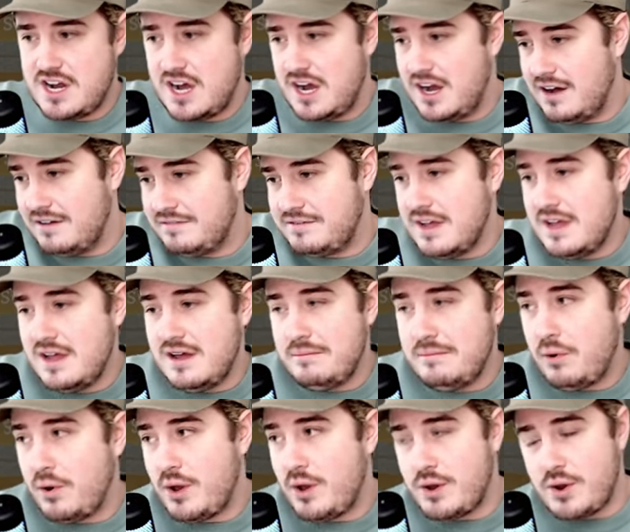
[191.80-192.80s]
of
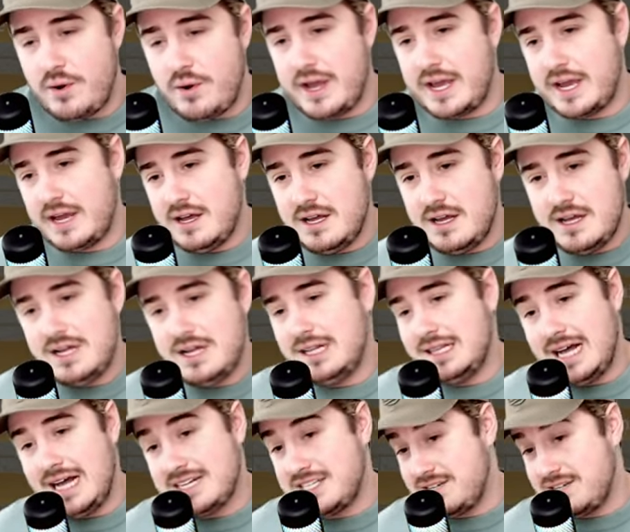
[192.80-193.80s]
boyoyoing.
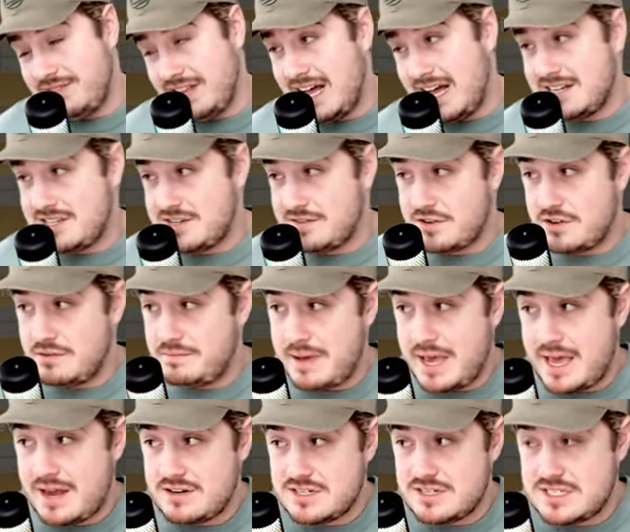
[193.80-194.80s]
Lots of, lots of good
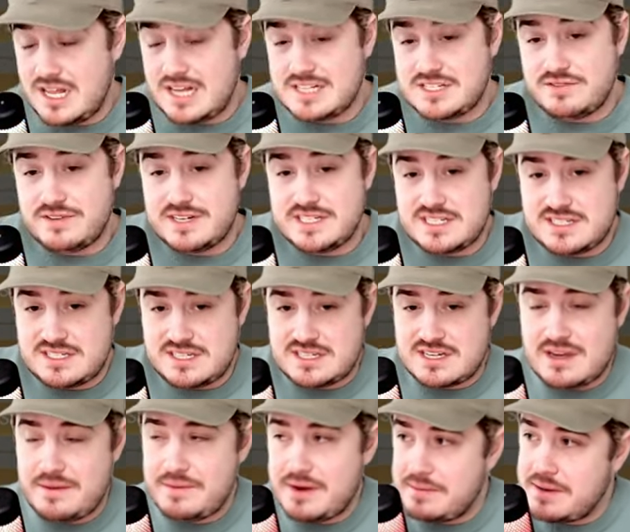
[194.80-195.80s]
banners. Lots of reasons to
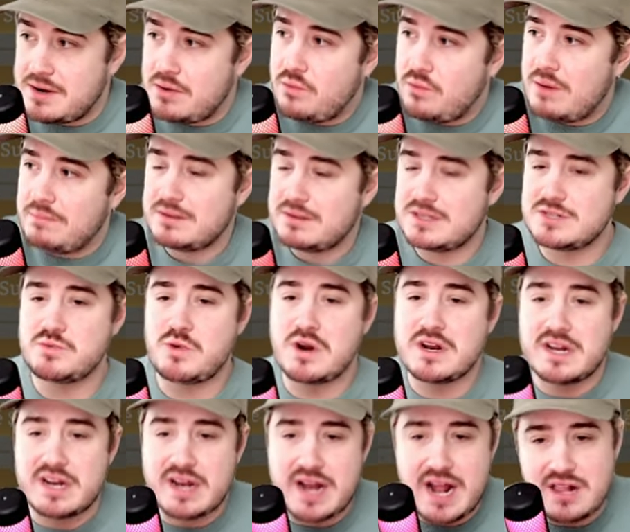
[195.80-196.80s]
summon. I mean, a one plus one
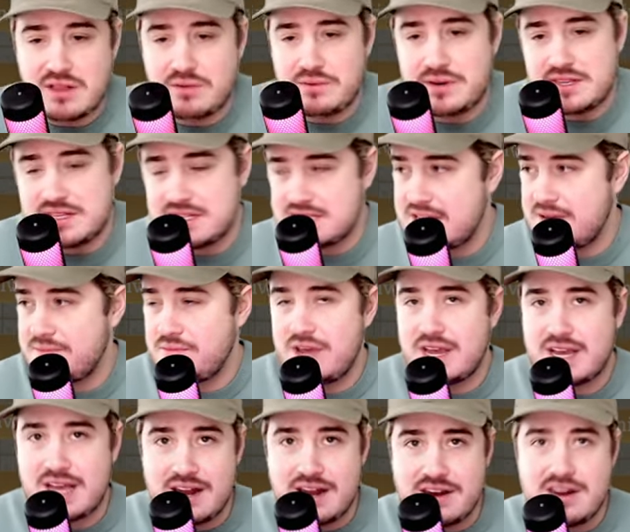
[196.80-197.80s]
and an Elowyn in the same
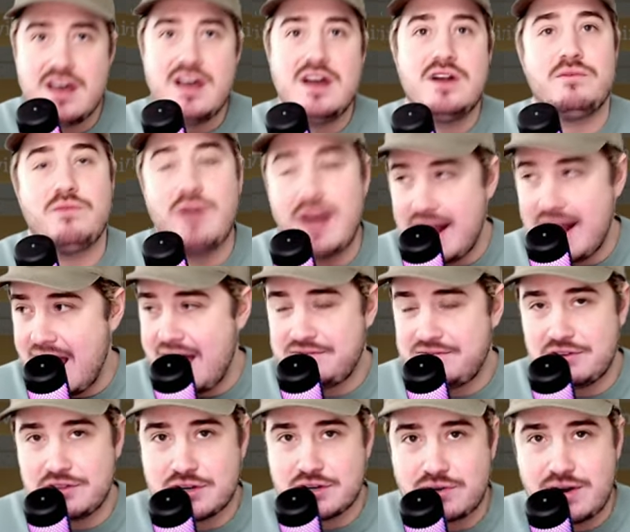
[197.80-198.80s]
weekend. Right
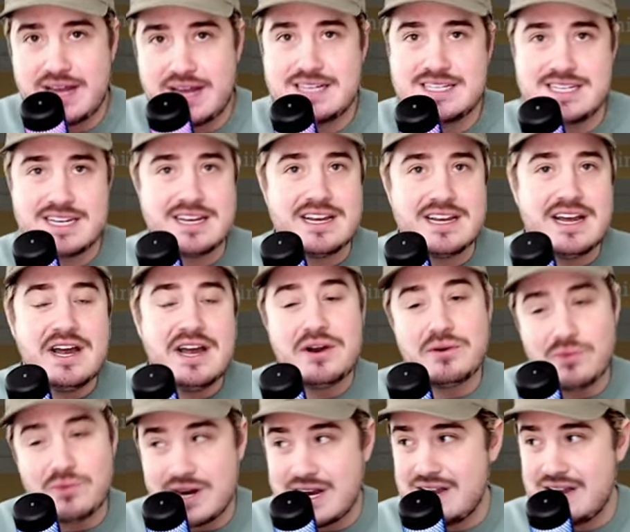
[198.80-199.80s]
after the crazy
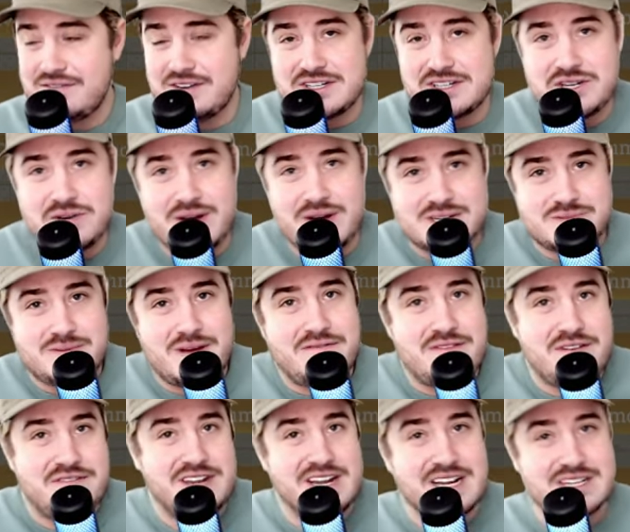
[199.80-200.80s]
Reeve and two X by
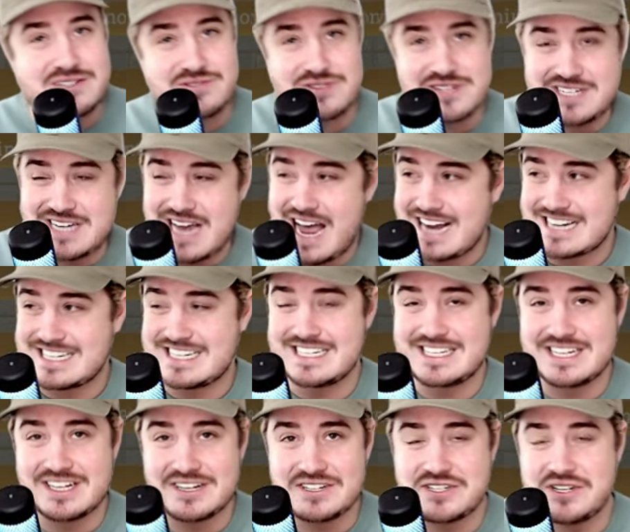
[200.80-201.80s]
fifteen X for Hex and
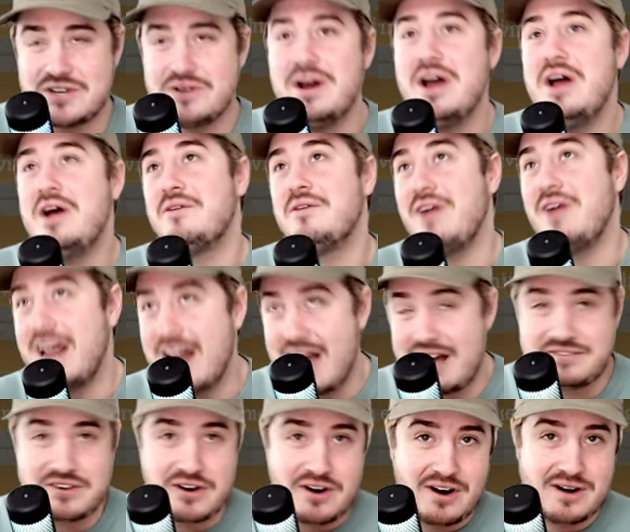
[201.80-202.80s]
Zealotu. Right
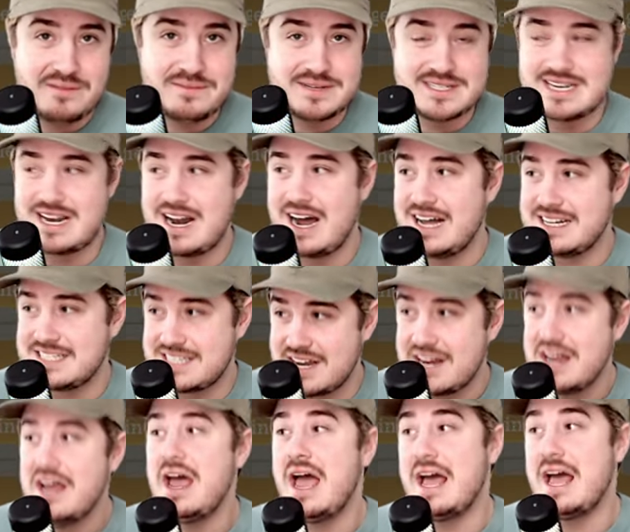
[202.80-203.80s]
after Artemis and Hotsit.
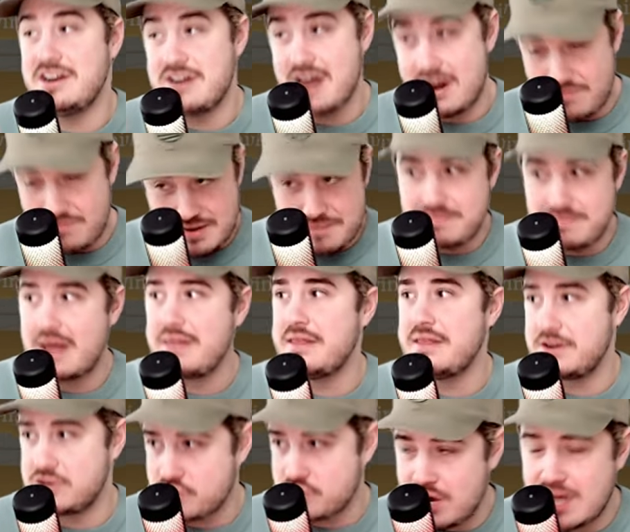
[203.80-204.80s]
And, and
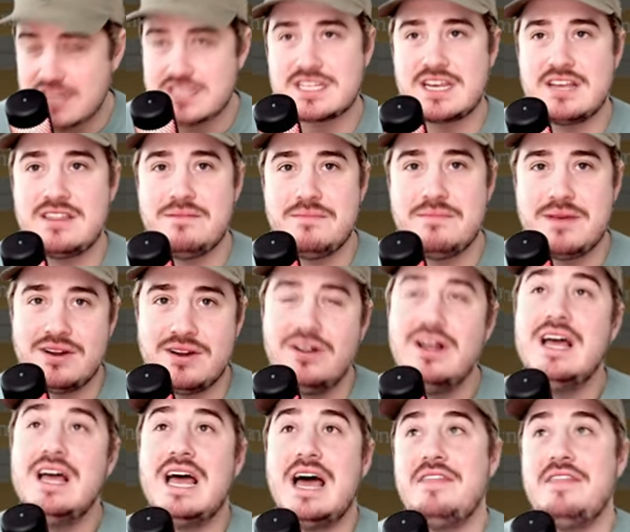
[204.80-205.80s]
then Trusk in the middle.
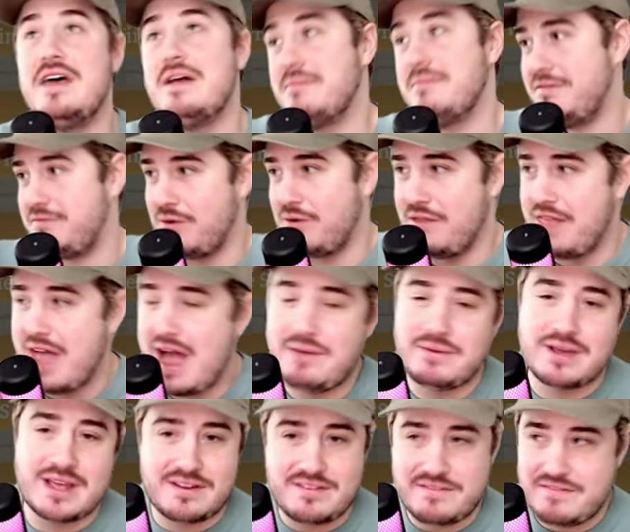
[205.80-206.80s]
And then before that,
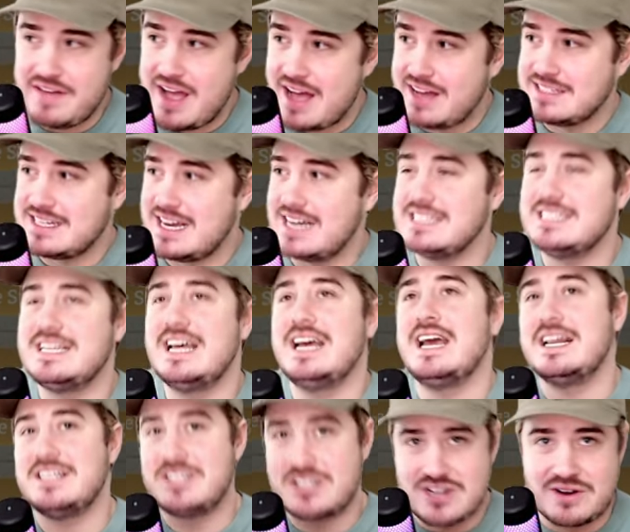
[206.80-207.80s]
we had the Valentine's Day.
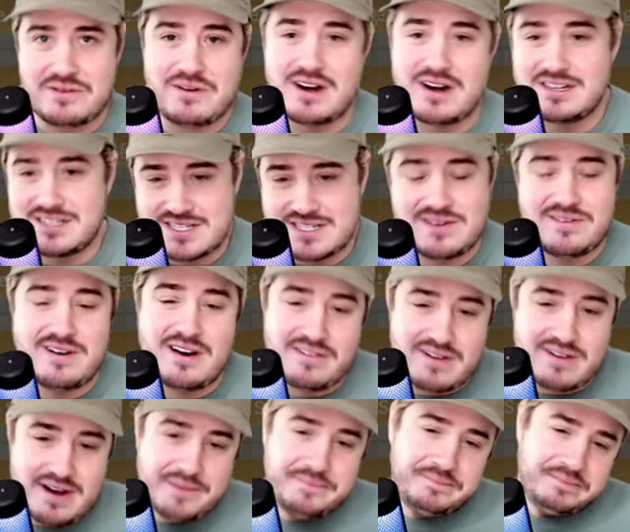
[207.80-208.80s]
And so on and so on,
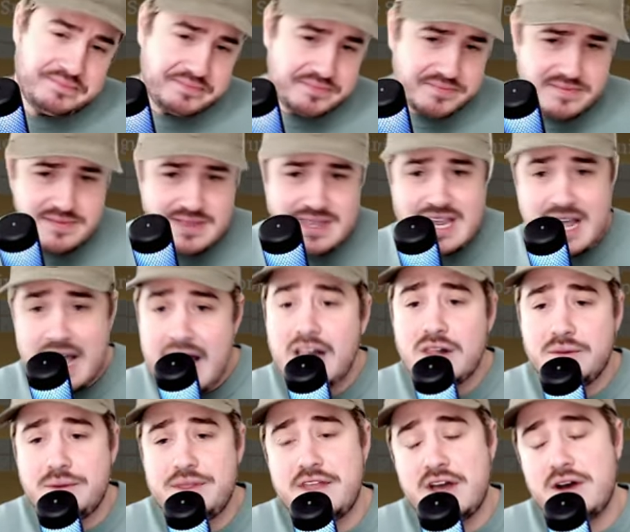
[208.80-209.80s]
right?
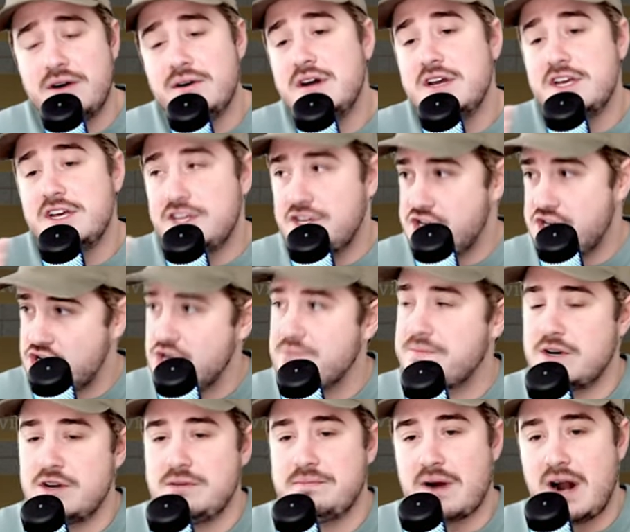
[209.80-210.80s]
Elowyn, though,
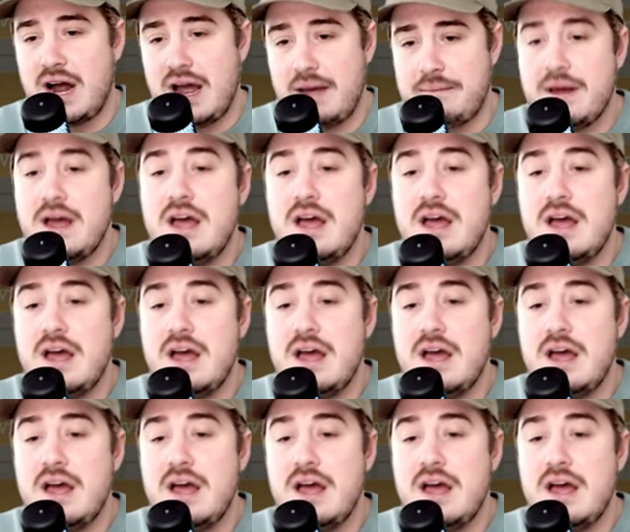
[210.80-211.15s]
super duper hype.